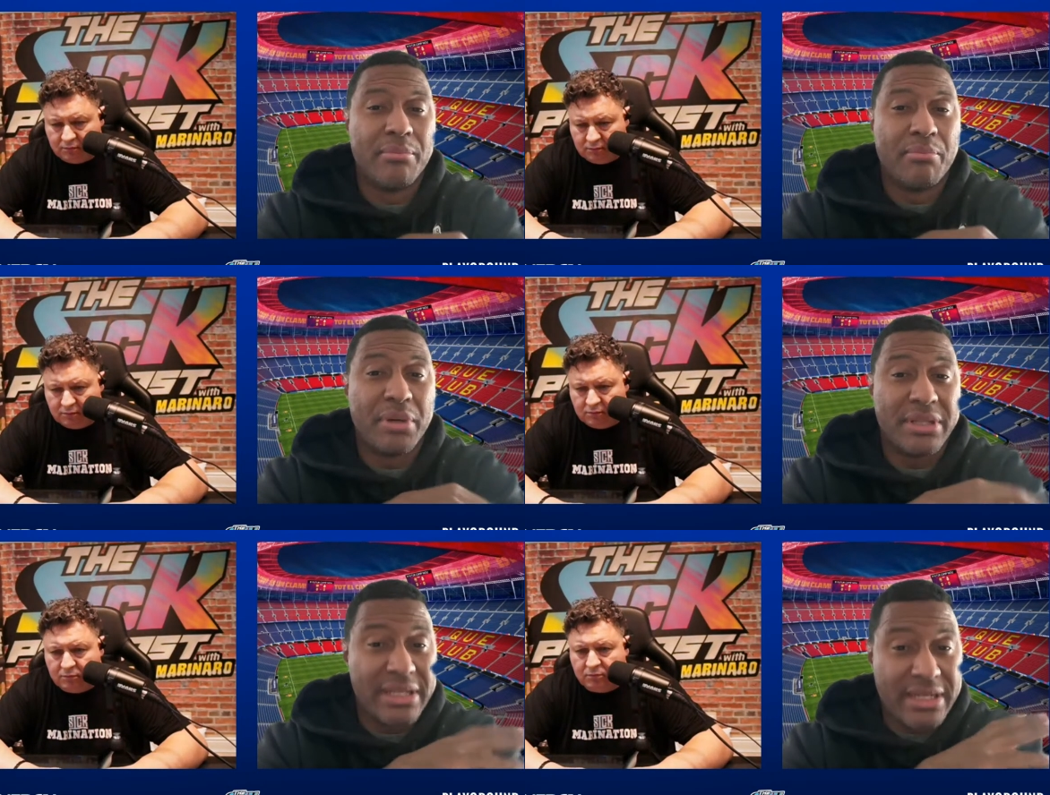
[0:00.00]

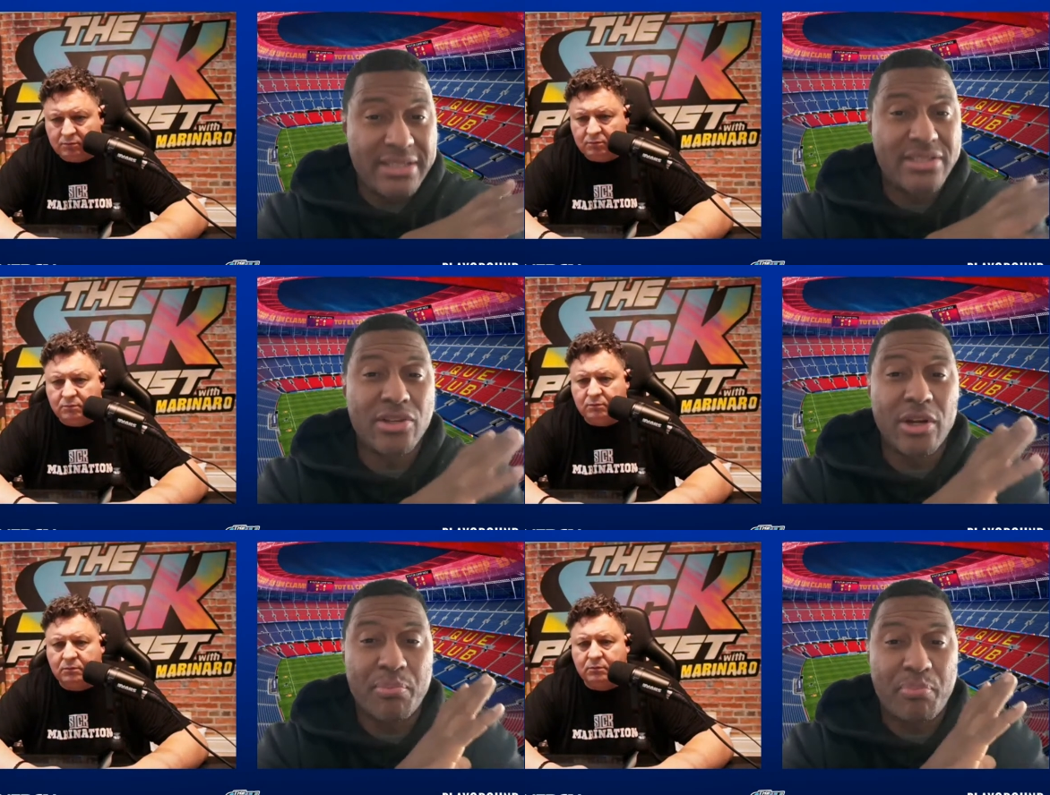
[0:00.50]
Speaker 1: but they did
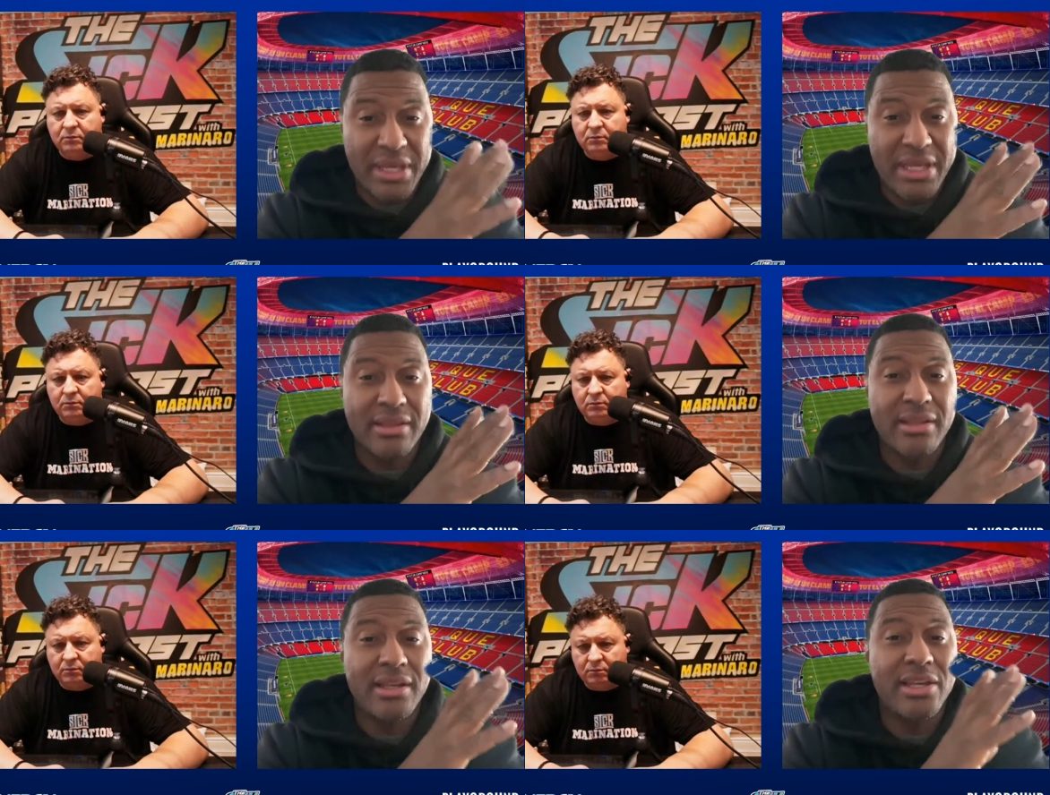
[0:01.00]
start
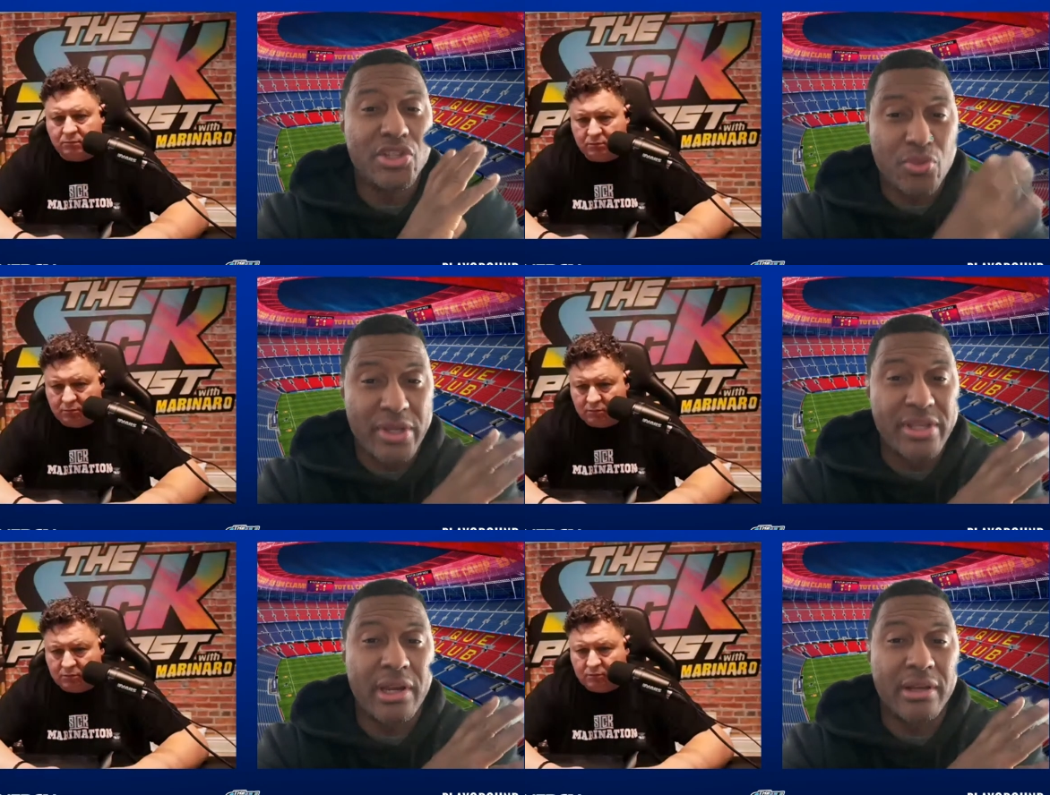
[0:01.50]
Piet and
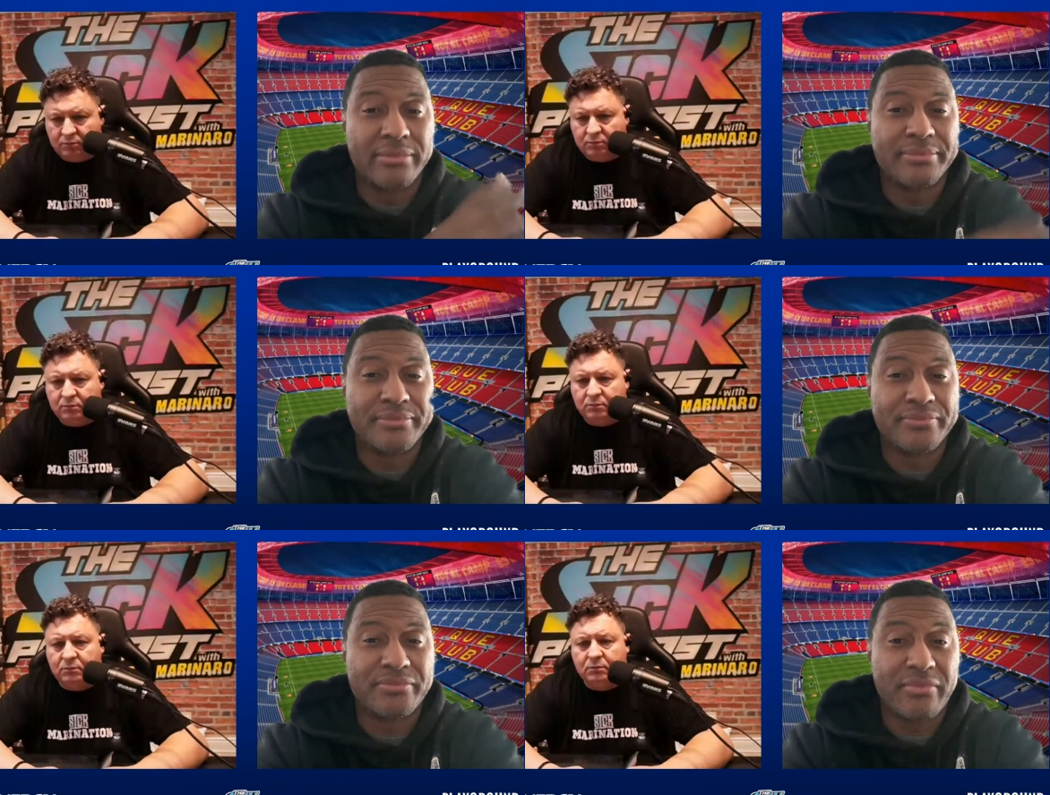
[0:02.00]
Choinière,
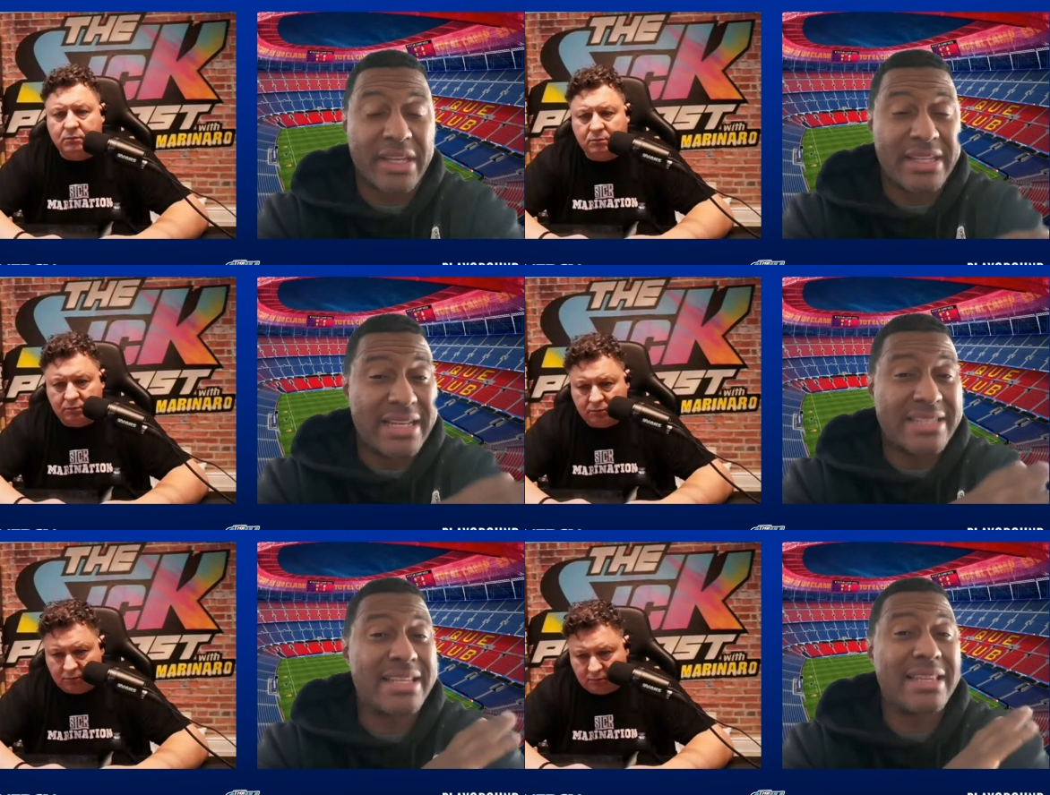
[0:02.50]
and
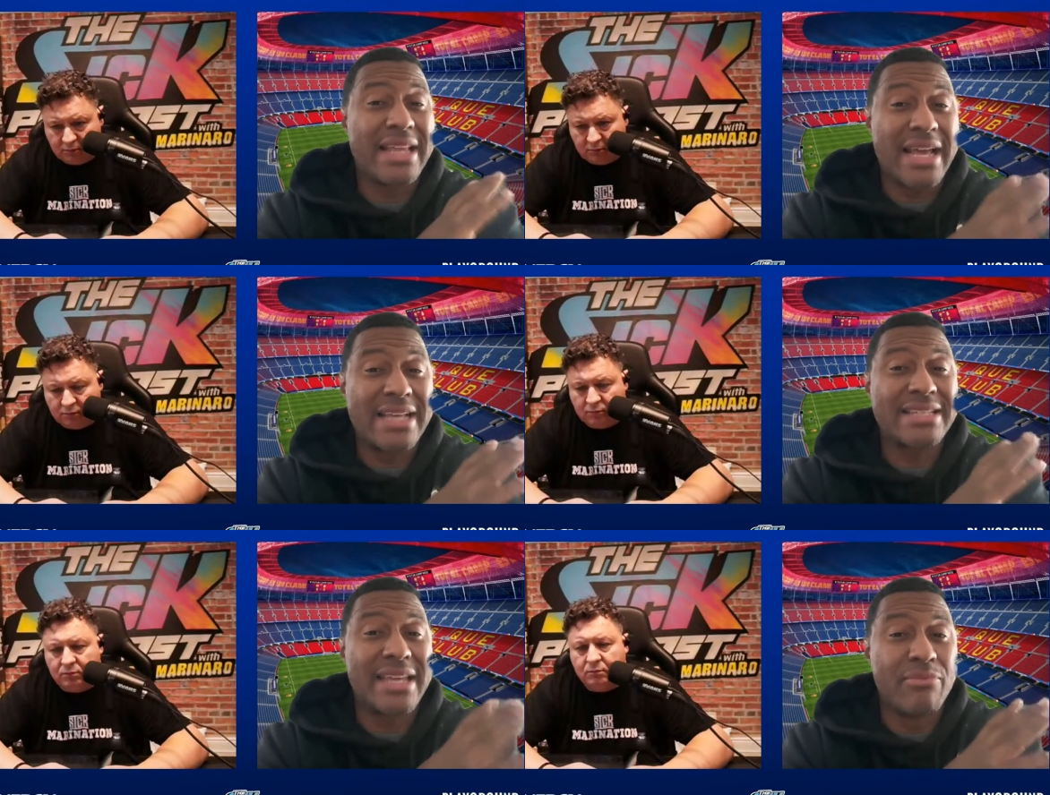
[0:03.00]
that's the
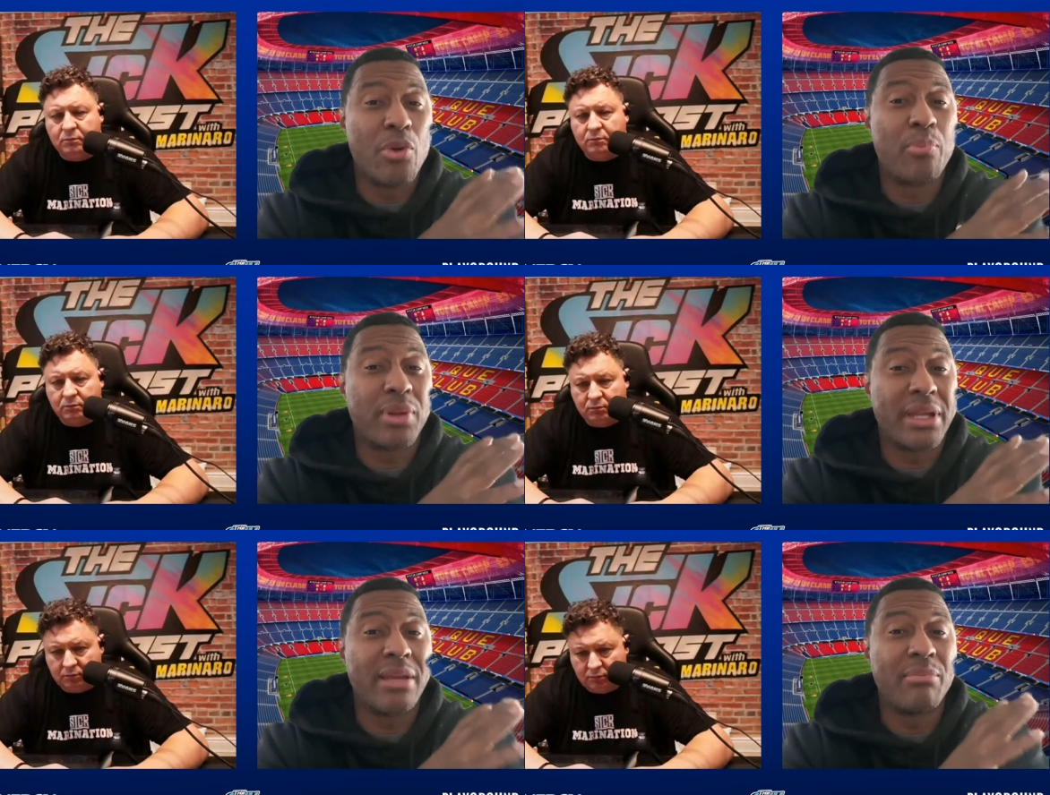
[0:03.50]
last game you're
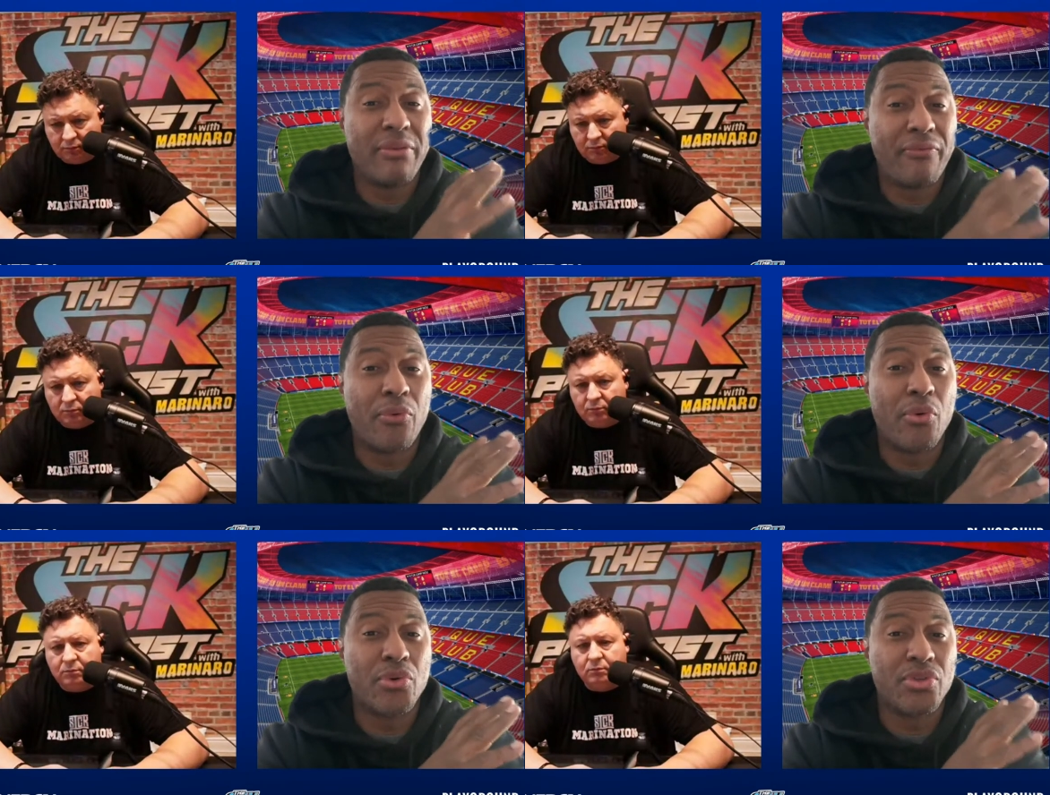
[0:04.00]
playing
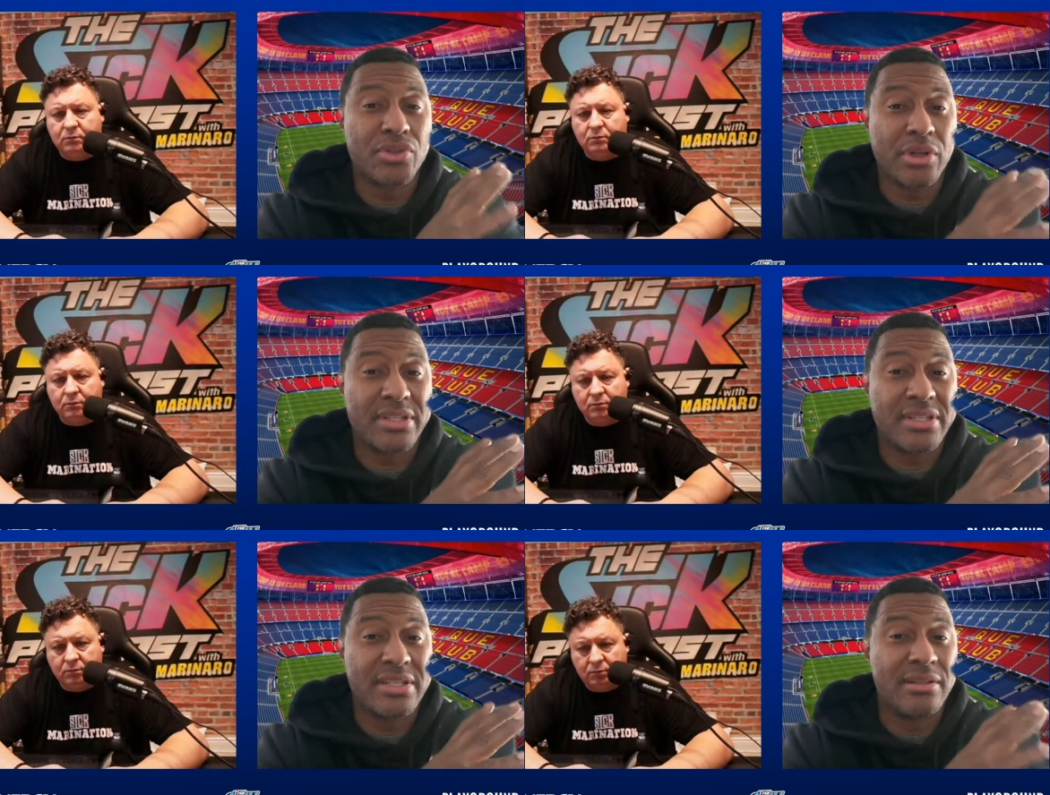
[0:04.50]
before you start
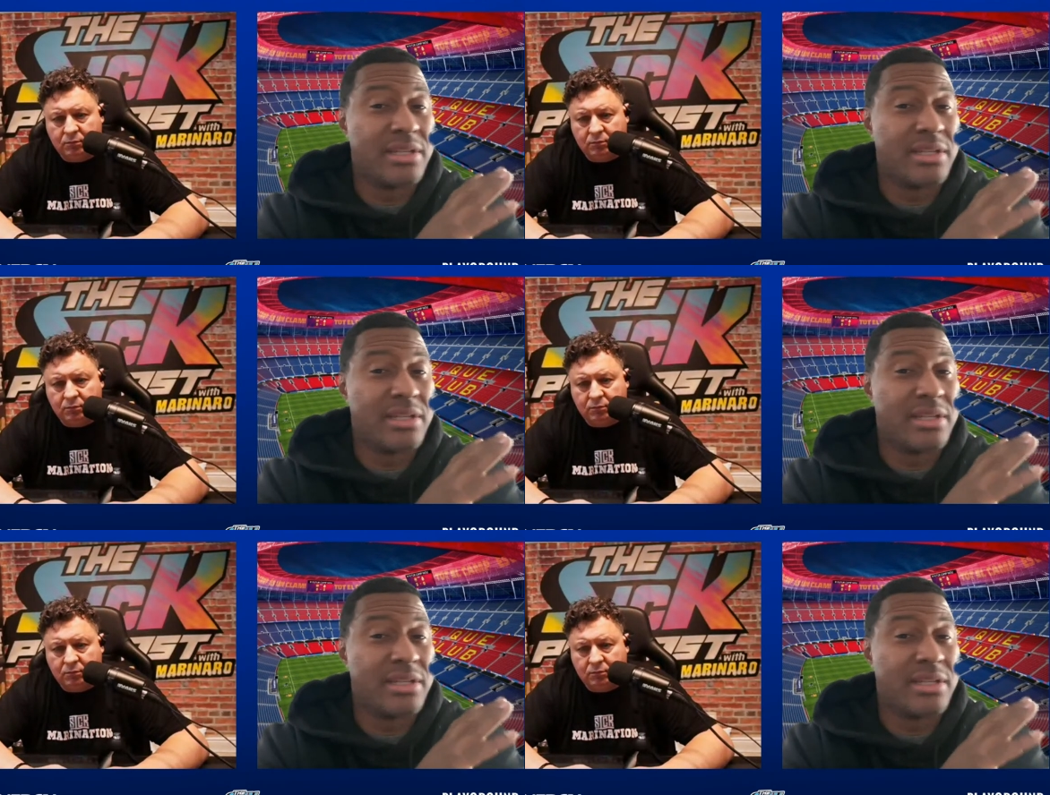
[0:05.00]
the season.